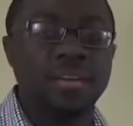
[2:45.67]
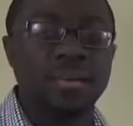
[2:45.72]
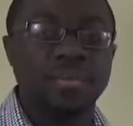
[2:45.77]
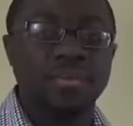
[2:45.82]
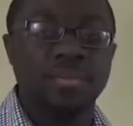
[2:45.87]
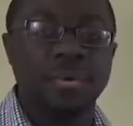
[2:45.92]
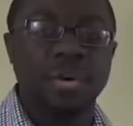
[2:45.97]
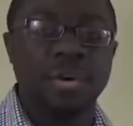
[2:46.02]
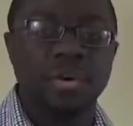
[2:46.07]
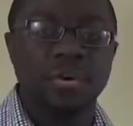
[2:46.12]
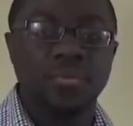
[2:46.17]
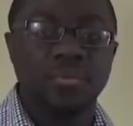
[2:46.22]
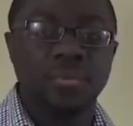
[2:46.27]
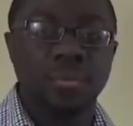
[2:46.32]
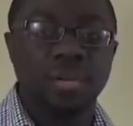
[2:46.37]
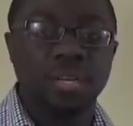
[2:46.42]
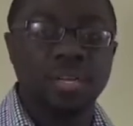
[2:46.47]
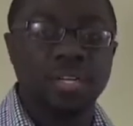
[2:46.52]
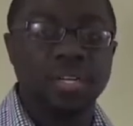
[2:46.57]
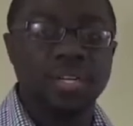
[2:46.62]
But
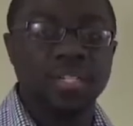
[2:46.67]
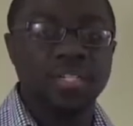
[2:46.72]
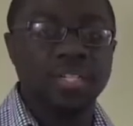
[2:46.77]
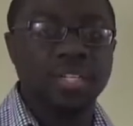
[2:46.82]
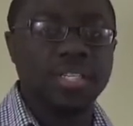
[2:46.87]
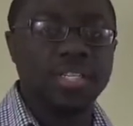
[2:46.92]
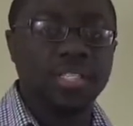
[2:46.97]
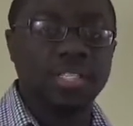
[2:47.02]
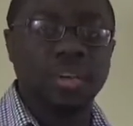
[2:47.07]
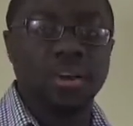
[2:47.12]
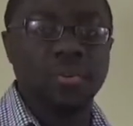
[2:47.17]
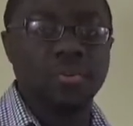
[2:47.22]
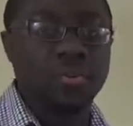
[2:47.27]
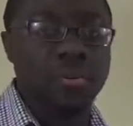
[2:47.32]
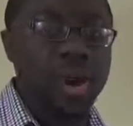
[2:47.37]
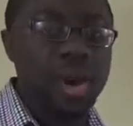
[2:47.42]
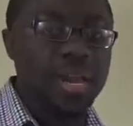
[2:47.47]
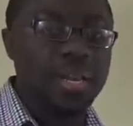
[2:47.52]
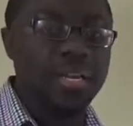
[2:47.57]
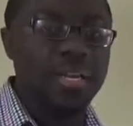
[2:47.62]
when you just start
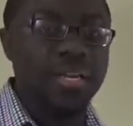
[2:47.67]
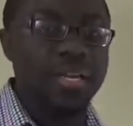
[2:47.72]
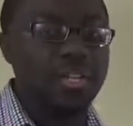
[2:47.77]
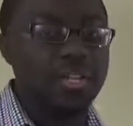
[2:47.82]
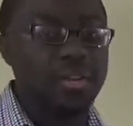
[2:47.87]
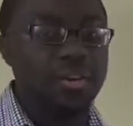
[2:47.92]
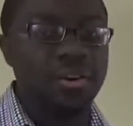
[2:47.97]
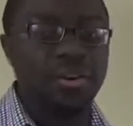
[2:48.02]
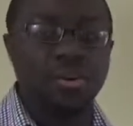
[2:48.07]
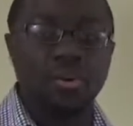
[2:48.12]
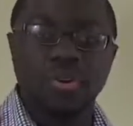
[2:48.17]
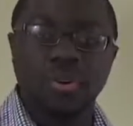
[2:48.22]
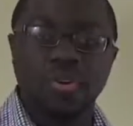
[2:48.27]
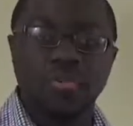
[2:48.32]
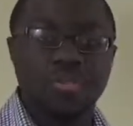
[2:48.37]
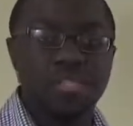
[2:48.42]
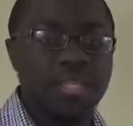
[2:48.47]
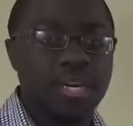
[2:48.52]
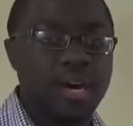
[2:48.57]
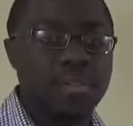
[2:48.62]
writing and you're going off
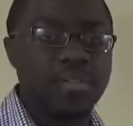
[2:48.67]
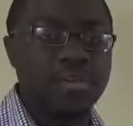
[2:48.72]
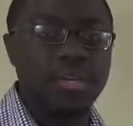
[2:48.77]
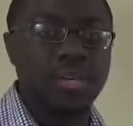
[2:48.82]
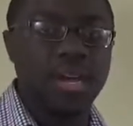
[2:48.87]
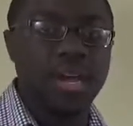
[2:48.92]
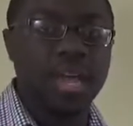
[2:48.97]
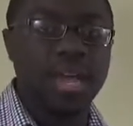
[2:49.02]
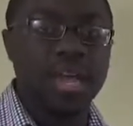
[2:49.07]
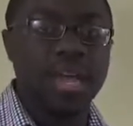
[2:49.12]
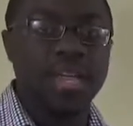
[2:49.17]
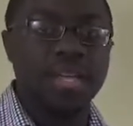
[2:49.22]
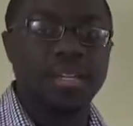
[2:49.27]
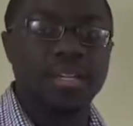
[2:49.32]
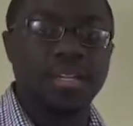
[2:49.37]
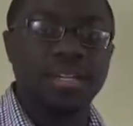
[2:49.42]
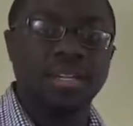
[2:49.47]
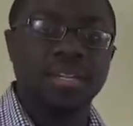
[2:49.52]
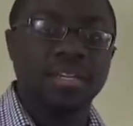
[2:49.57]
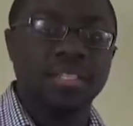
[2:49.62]
the top of your head,